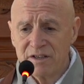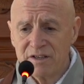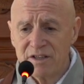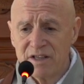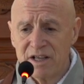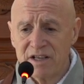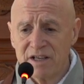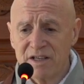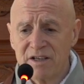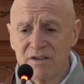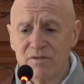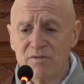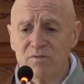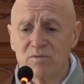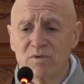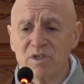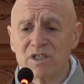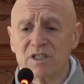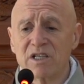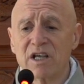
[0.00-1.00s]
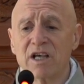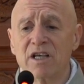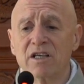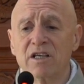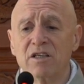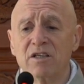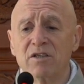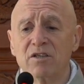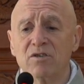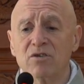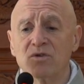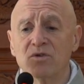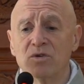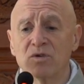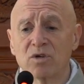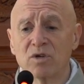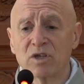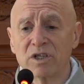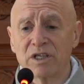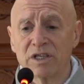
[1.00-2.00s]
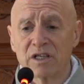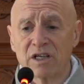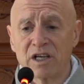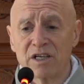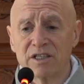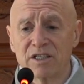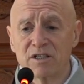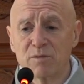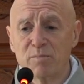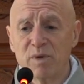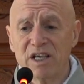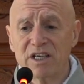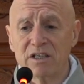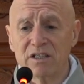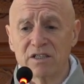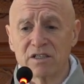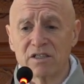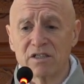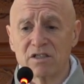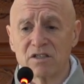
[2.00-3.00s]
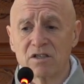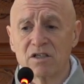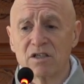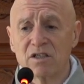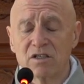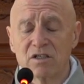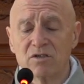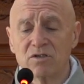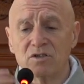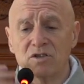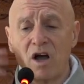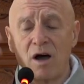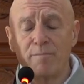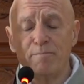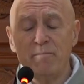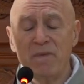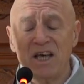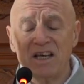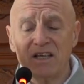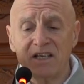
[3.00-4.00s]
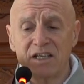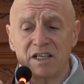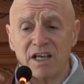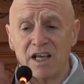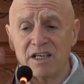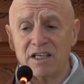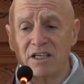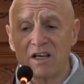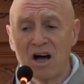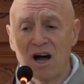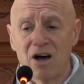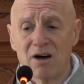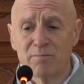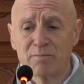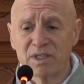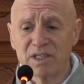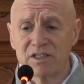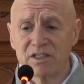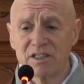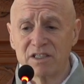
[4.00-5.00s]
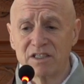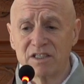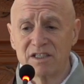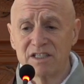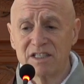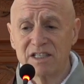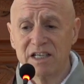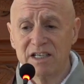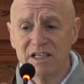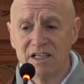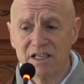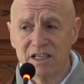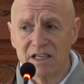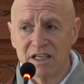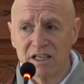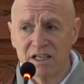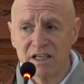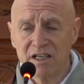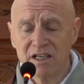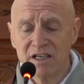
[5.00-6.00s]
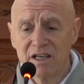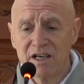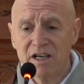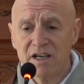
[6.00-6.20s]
Then we say, you're clear like space. You know, not making any opposites thinking.